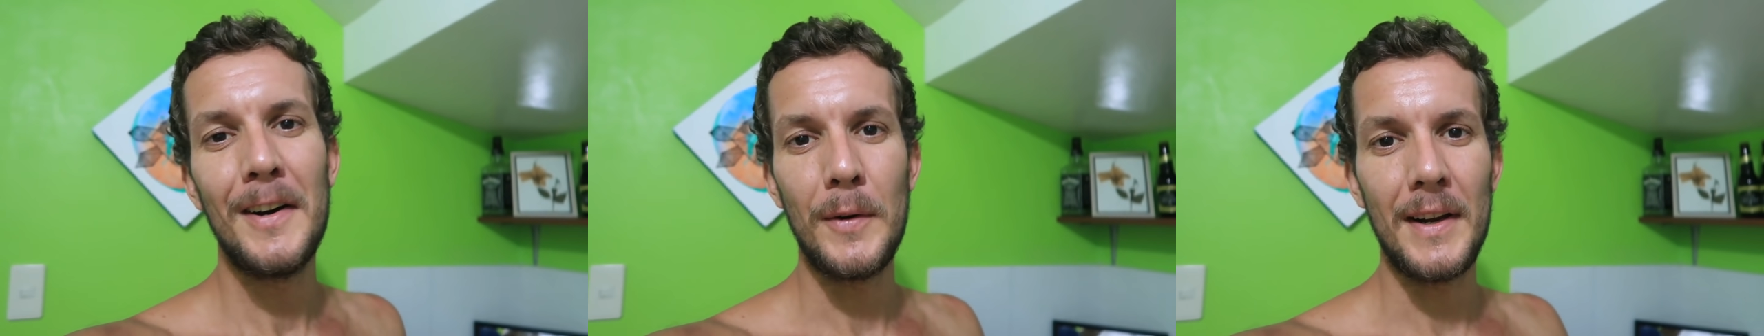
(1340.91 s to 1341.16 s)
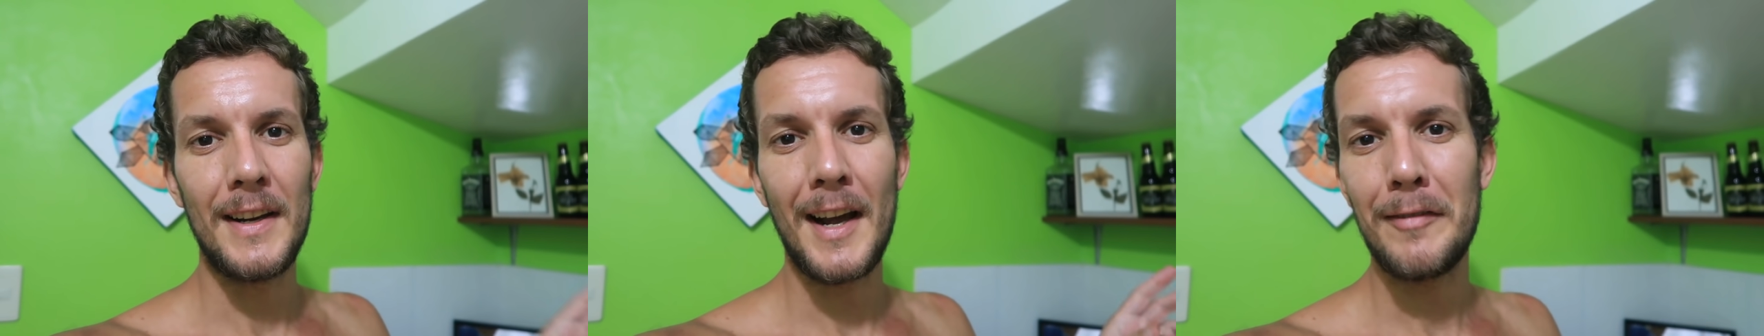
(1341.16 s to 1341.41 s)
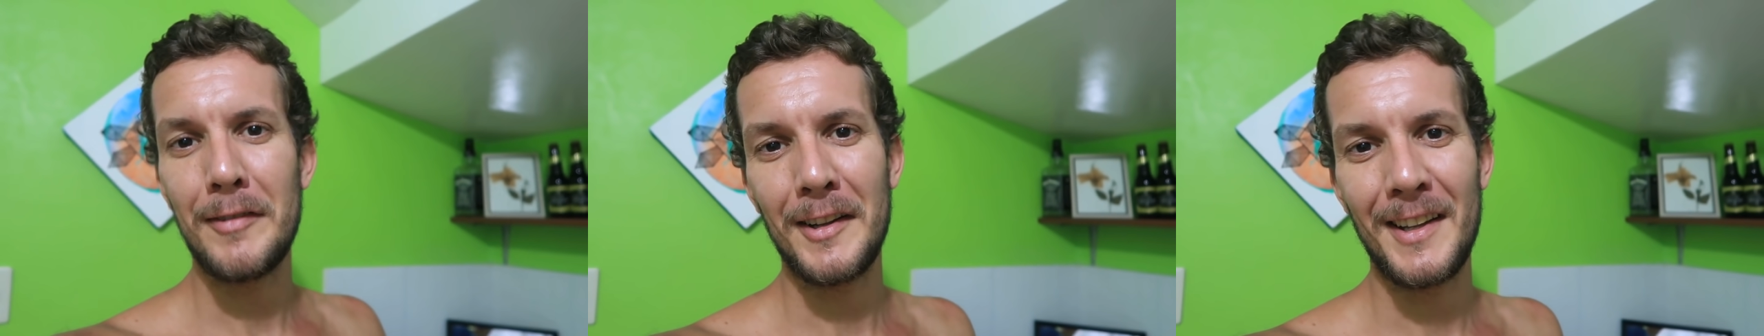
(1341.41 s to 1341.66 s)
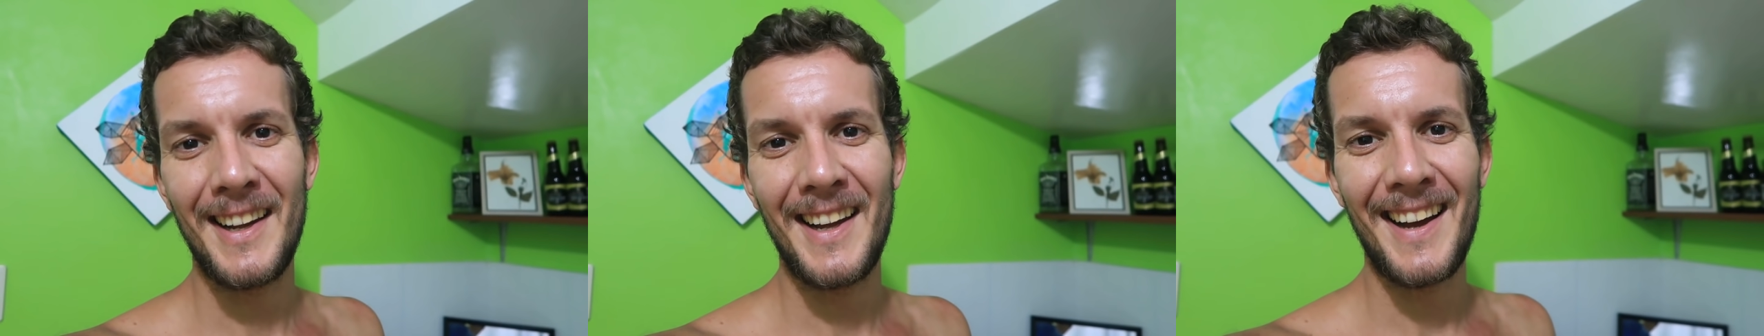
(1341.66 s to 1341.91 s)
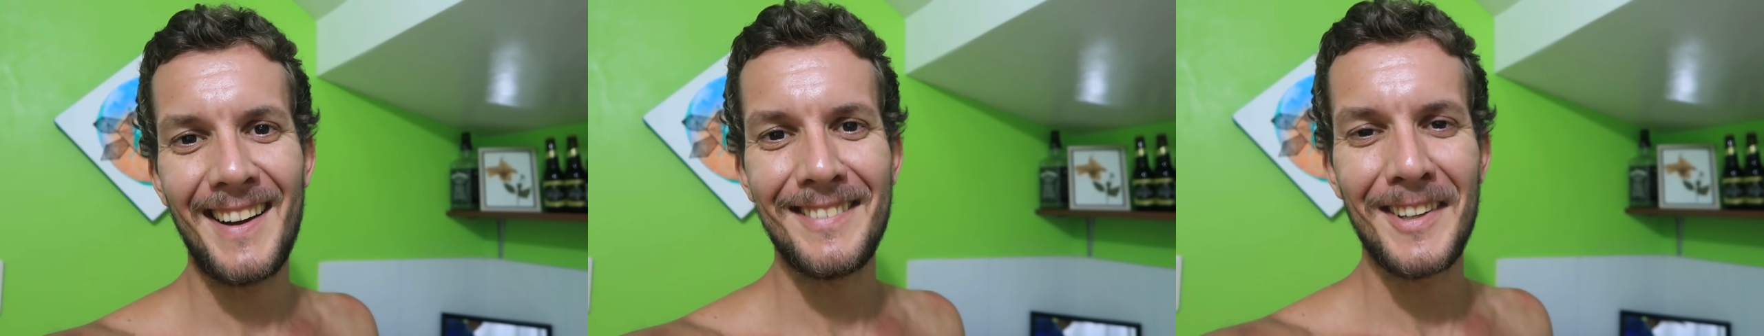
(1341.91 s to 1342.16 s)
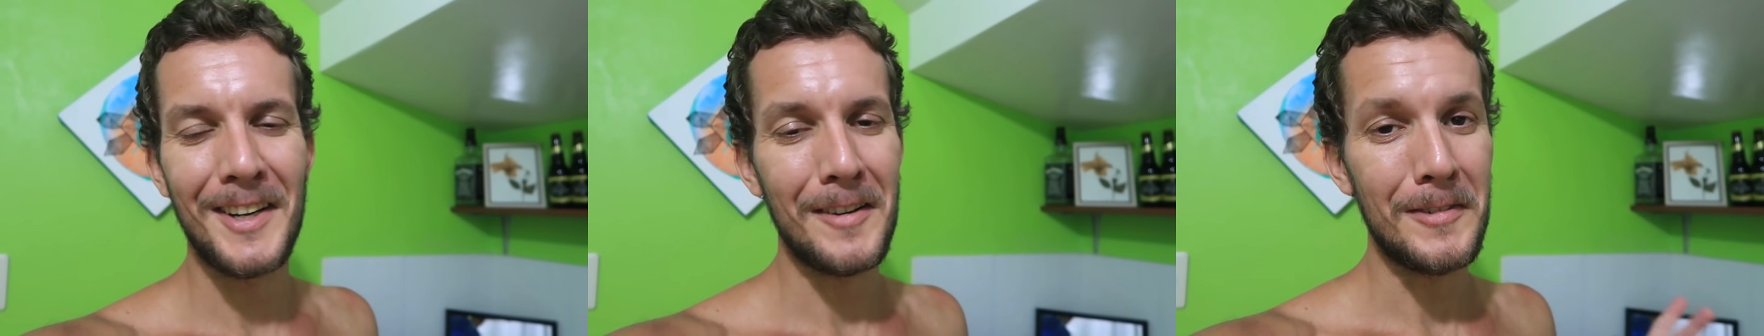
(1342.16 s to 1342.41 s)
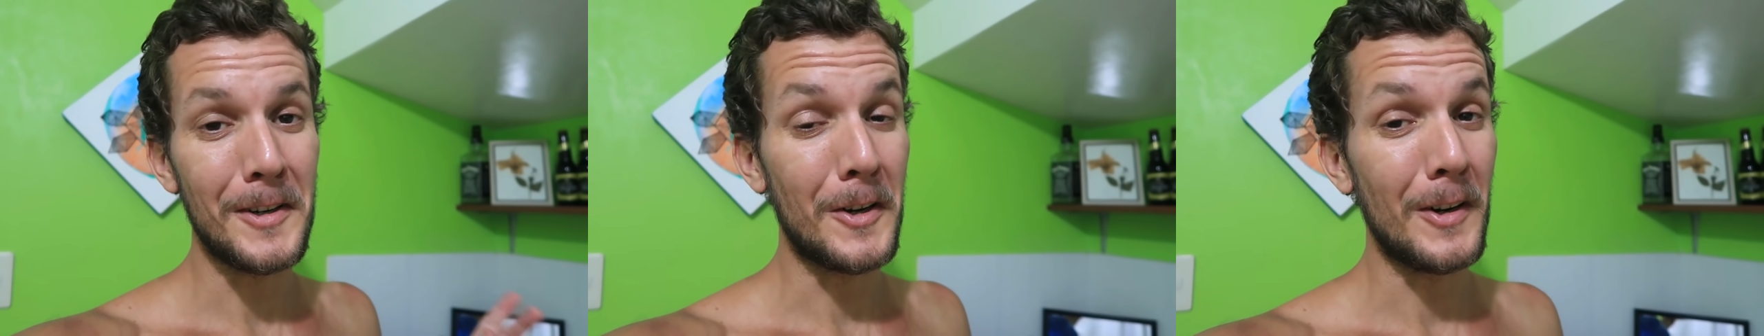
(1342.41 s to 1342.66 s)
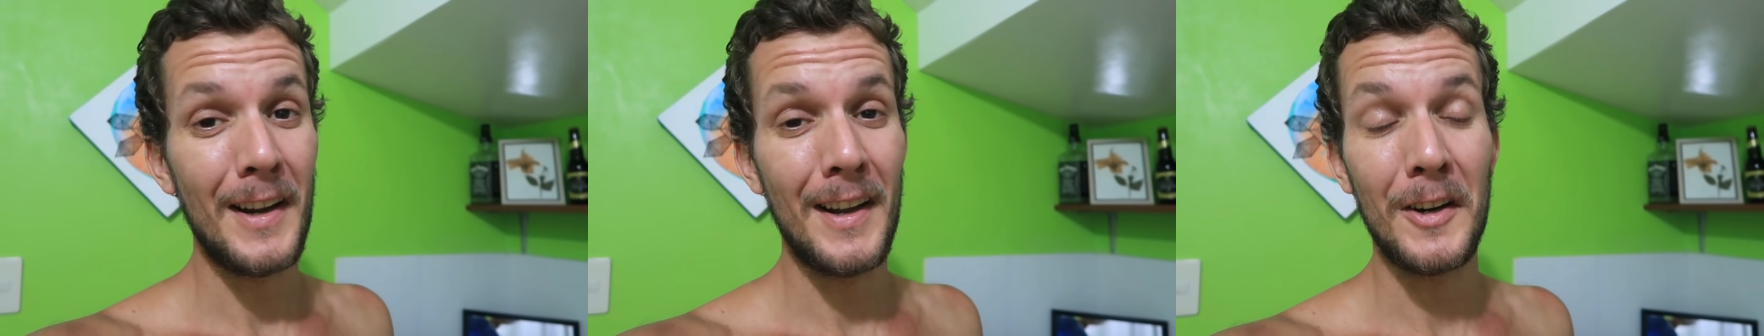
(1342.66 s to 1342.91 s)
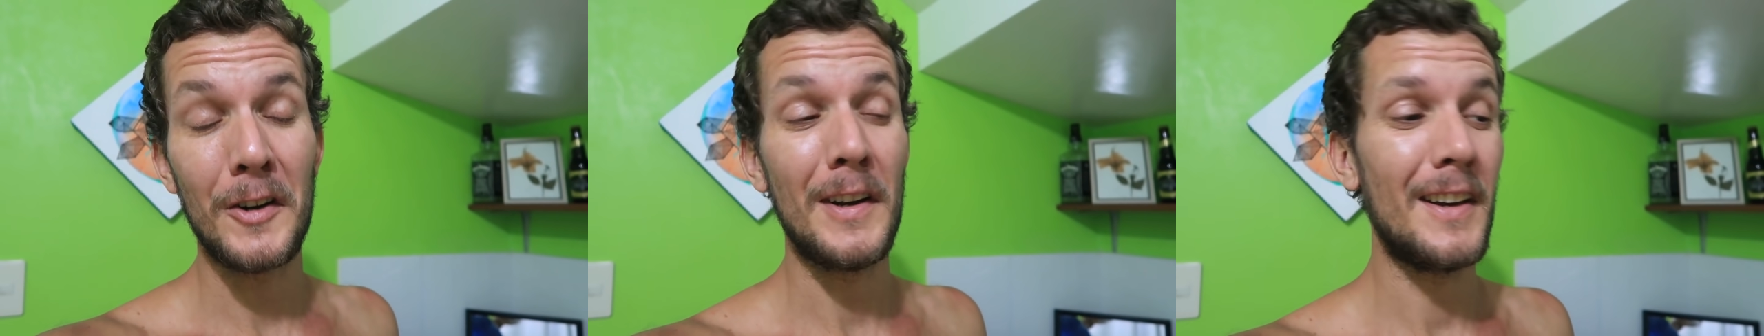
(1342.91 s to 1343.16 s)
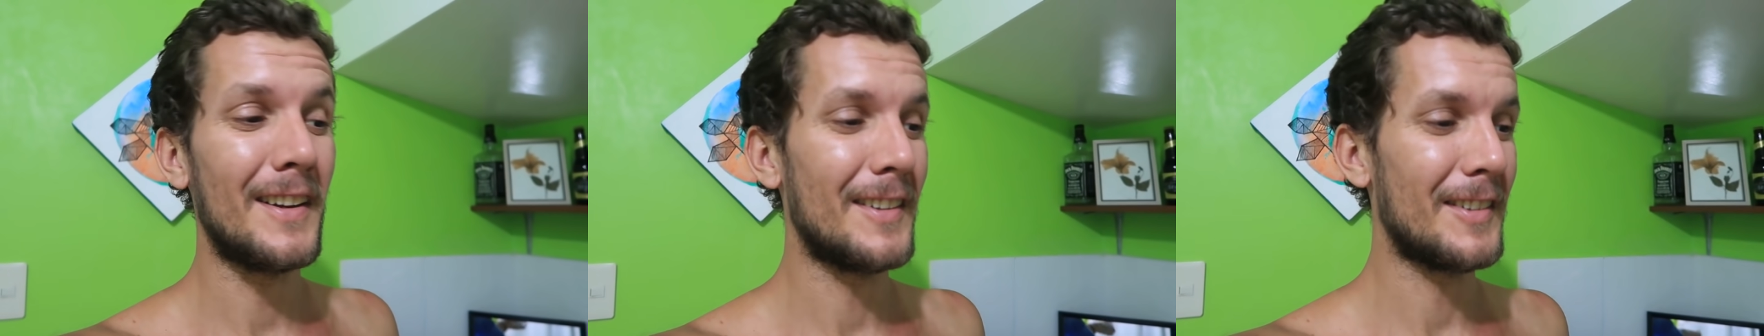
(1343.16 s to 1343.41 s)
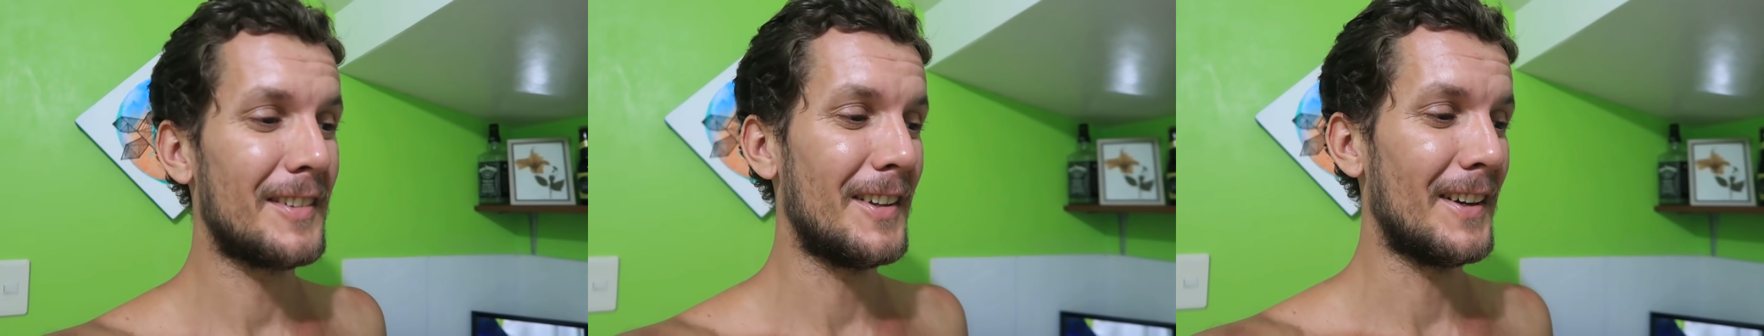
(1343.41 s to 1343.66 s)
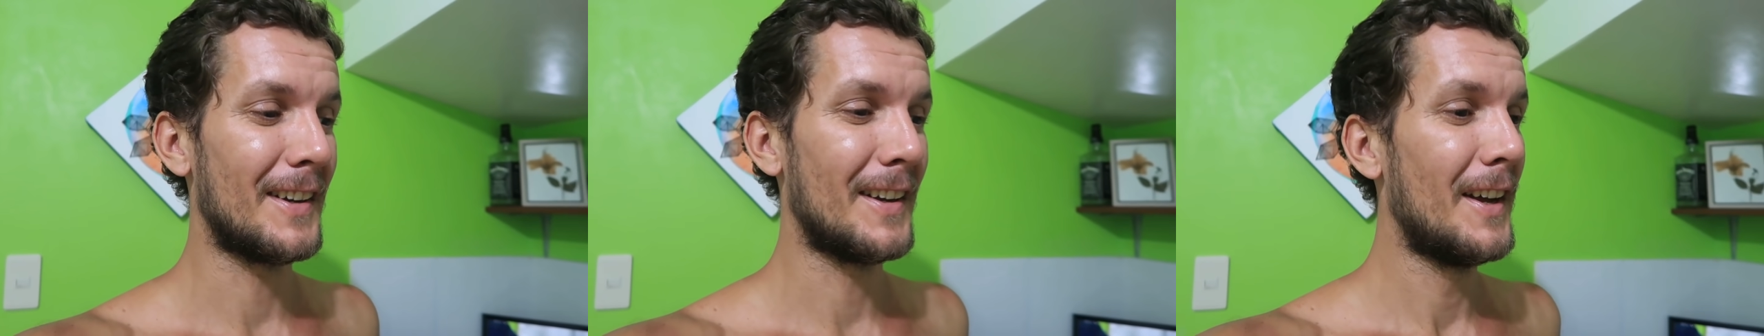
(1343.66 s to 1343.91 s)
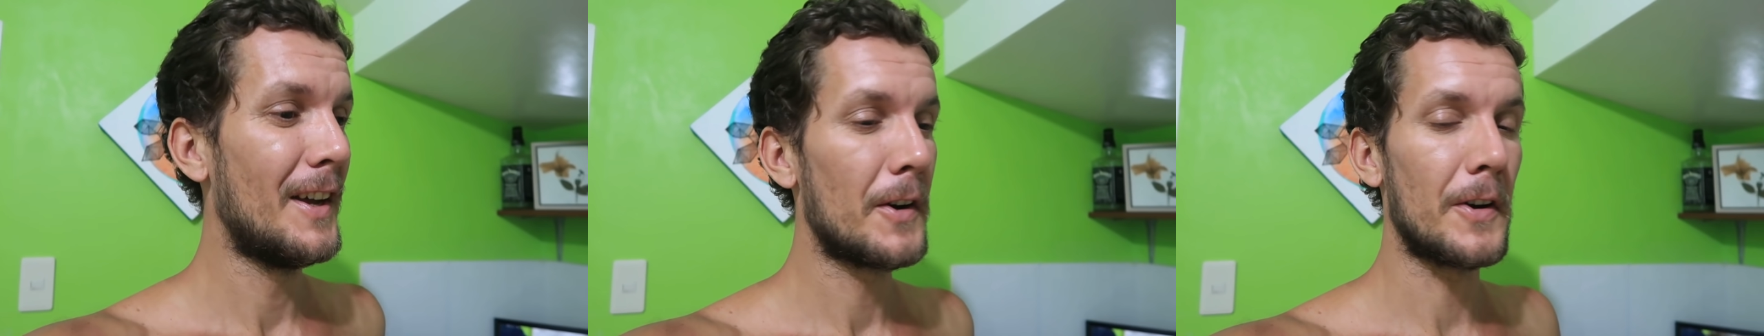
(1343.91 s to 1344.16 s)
We definitely have enough ingredients to